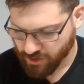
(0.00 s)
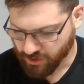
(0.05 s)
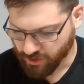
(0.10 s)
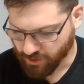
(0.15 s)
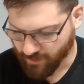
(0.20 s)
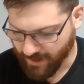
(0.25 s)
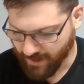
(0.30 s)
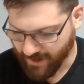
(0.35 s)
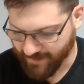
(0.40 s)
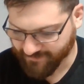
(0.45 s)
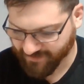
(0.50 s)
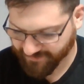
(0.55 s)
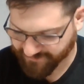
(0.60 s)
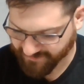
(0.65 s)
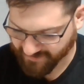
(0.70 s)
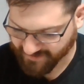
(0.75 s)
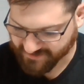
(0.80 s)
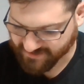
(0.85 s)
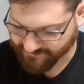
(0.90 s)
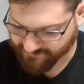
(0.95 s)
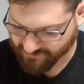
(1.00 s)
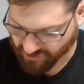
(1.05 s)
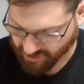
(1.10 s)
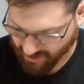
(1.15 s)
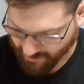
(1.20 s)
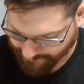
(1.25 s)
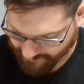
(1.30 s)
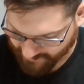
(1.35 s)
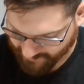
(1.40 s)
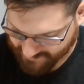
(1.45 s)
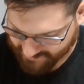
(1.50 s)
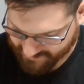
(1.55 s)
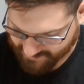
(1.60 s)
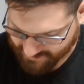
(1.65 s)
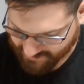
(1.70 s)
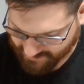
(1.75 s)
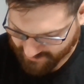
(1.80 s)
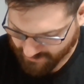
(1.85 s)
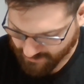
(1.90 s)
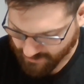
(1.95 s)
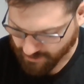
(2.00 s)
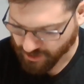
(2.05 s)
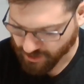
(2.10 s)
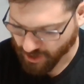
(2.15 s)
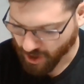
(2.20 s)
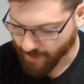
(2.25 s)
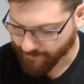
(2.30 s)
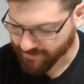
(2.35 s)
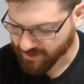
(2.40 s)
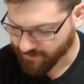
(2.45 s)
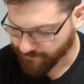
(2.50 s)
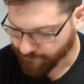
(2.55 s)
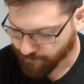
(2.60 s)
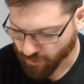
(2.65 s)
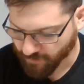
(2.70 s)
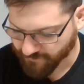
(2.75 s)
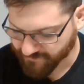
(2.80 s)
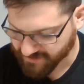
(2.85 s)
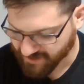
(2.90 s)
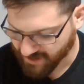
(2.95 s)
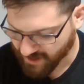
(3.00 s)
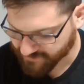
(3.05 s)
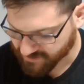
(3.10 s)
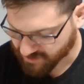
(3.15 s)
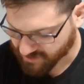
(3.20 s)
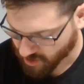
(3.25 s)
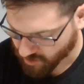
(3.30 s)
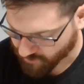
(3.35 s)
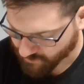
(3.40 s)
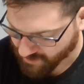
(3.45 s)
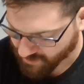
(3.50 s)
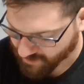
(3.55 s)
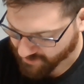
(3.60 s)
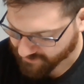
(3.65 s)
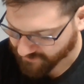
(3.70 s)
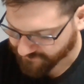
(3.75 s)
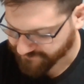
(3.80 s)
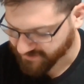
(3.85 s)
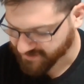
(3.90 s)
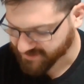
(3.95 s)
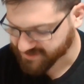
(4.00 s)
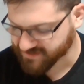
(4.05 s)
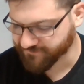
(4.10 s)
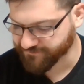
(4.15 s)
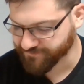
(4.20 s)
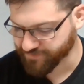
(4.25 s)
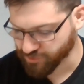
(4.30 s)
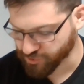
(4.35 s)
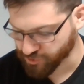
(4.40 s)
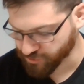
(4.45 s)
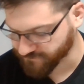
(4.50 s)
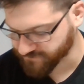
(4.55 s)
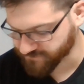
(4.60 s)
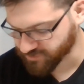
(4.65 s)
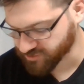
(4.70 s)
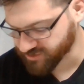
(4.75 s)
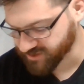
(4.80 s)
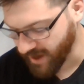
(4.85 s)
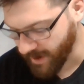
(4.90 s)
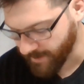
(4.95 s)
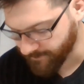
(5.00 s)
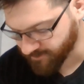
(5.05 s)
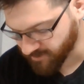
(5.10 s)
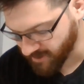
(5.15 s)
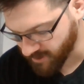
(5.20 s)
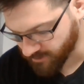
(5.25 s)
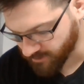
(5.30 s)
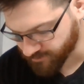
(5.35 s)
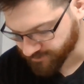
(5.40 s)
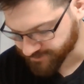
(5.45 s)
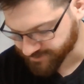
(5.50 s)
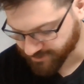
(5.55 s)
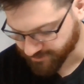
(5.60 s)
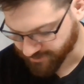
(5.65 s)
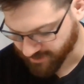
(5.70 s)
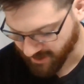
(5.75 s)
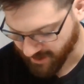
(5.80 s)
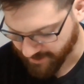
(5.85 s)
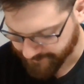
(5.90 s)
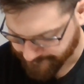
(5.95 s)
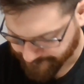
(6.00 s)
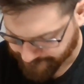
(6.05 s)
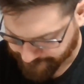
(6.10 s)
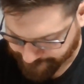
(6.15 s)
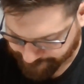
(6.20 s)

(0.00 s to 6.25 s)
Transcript: you have the Feast of Trumpets, Yom Kippur, the Day of Atonement, and the Feast of Booths, or Tabernacles. Okay?